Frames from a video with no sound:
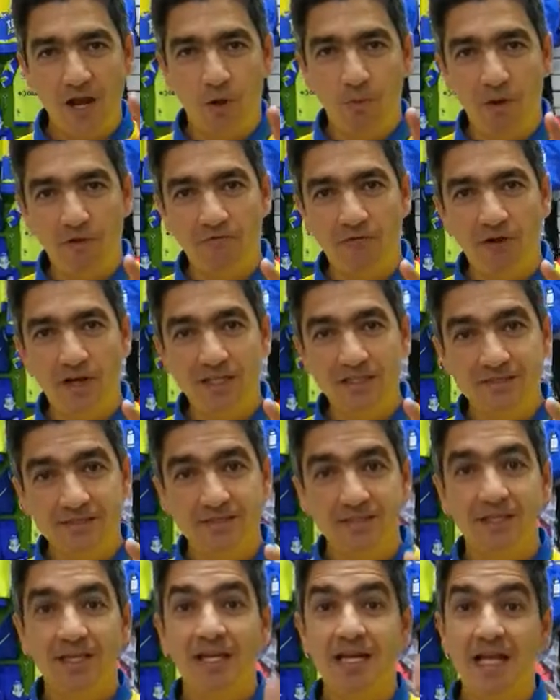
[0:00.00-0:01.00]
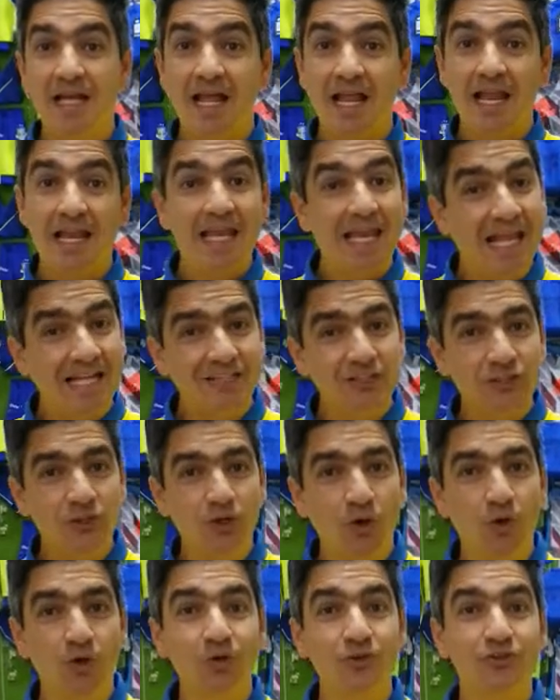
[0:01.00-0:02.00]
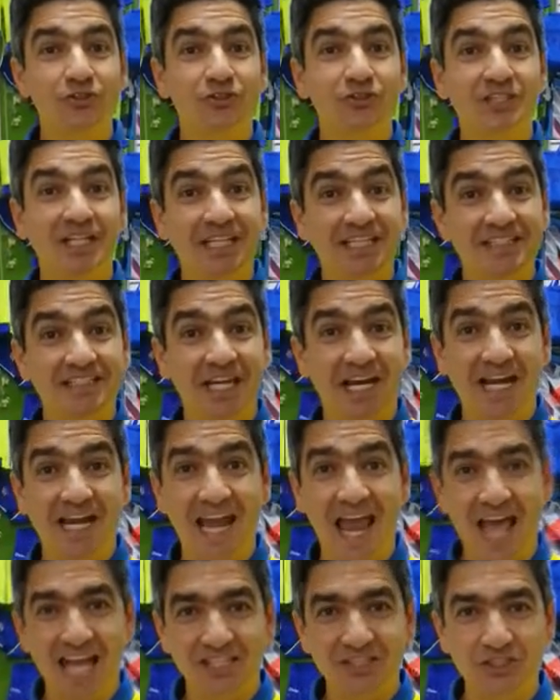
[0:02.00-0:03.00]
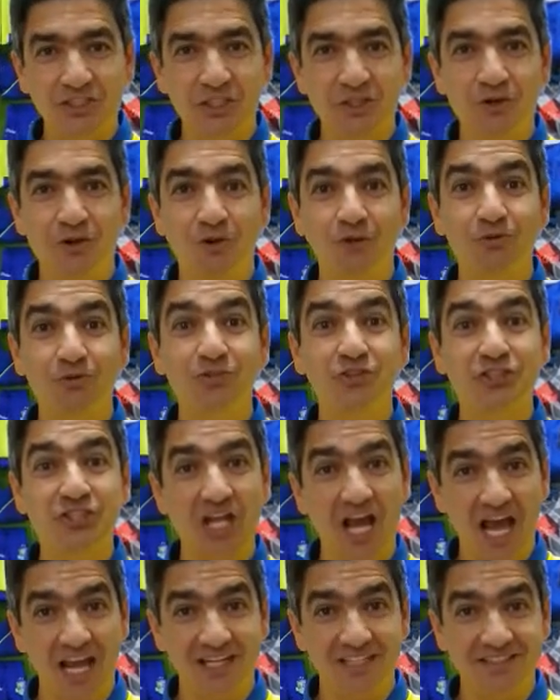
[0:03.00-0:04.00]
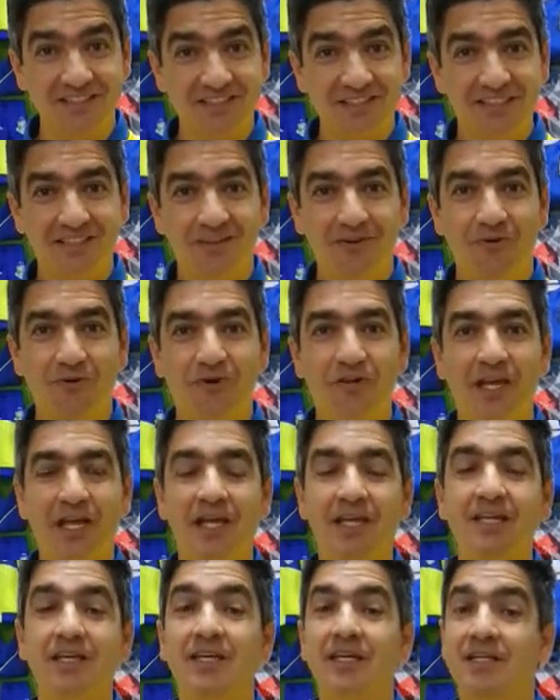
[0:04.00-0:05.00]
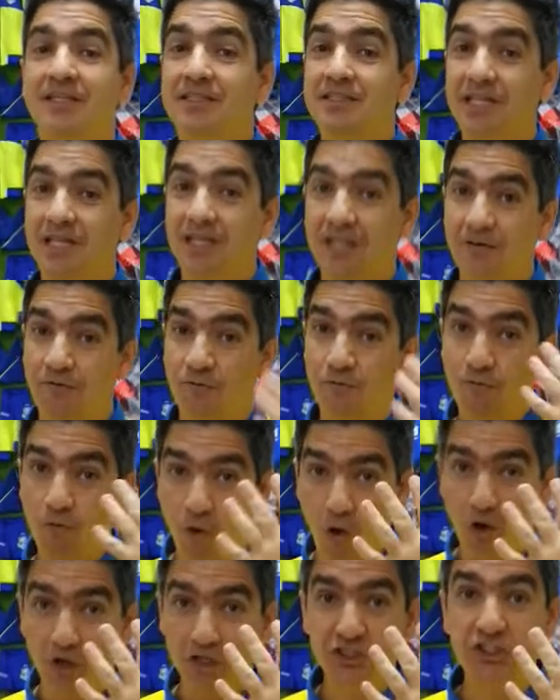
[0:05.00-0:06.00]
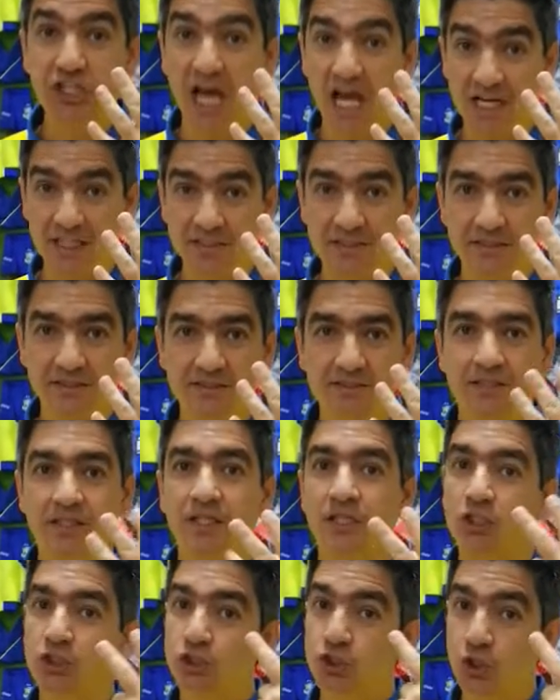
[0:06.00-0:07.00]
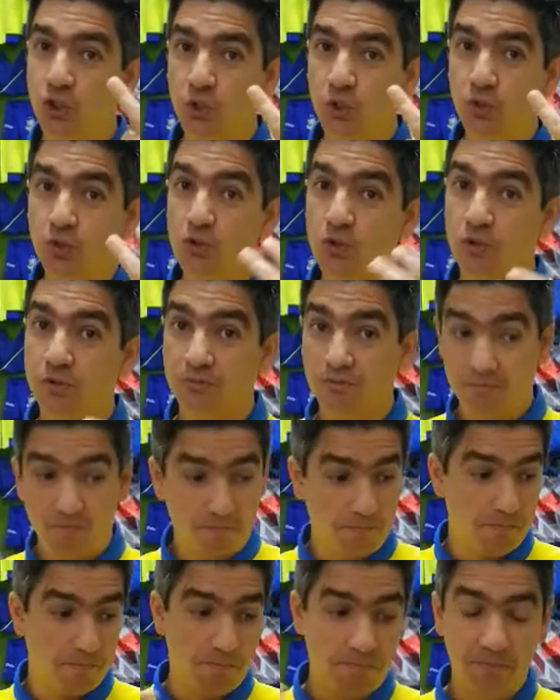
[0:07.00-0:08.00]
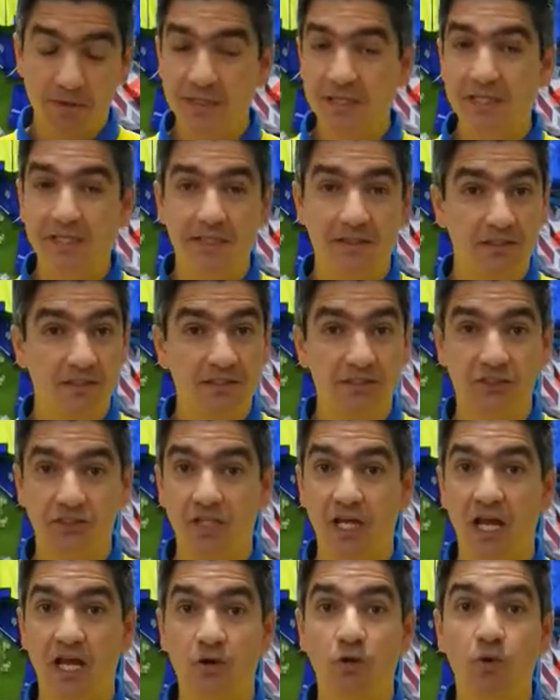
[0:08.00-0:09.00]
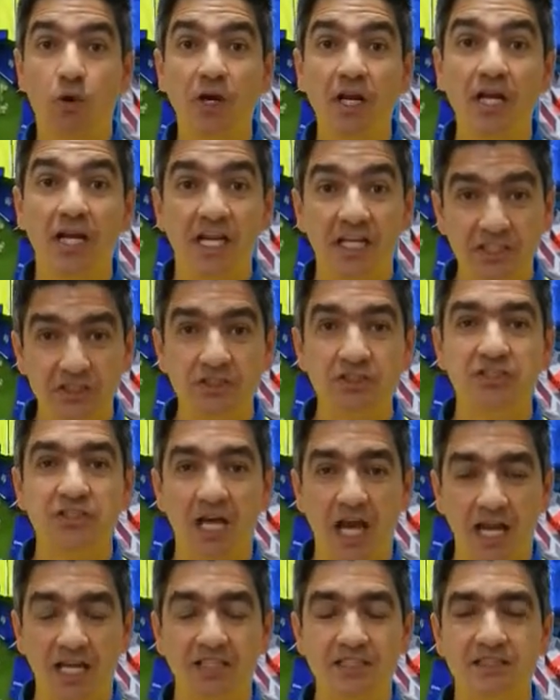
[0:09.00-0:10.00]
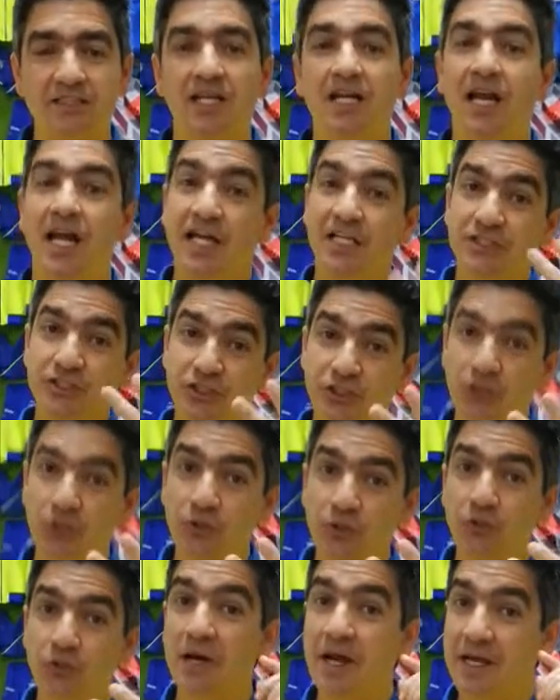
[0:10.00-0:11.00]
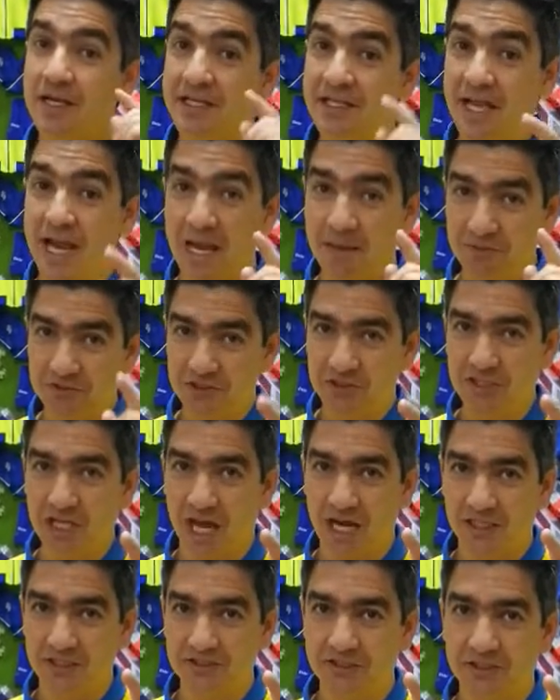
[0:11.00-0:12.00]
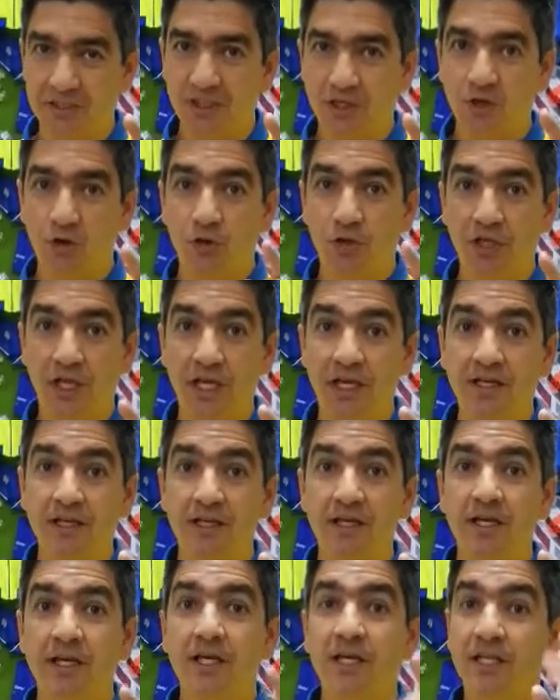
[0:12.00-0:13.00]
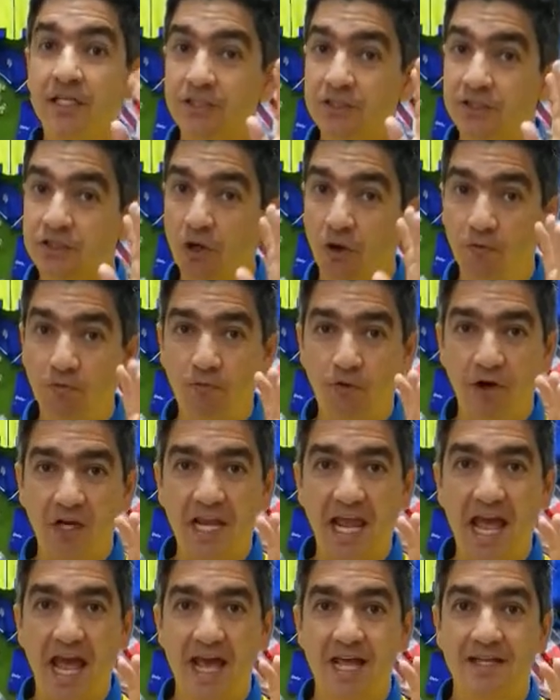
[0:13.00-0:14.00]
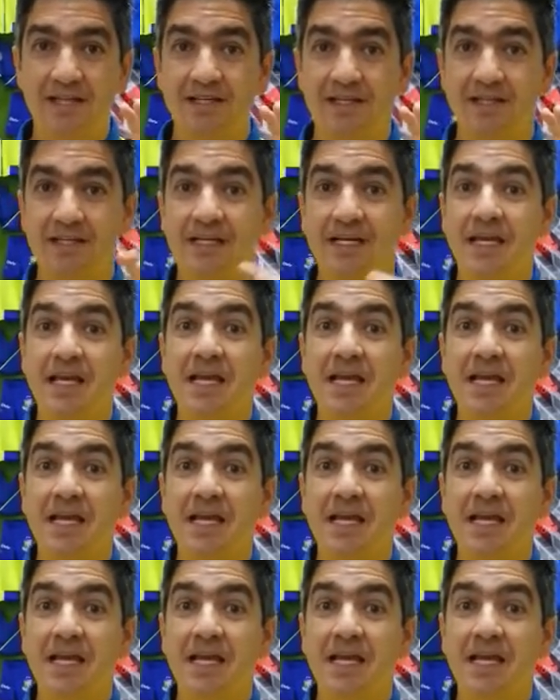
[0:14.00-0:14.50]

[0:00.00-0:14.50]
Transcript: Hello, my friends. Let's go to the international challenge. Okay, there are four challenges: two coordination challenge and two games challenge. Okay, don't forget,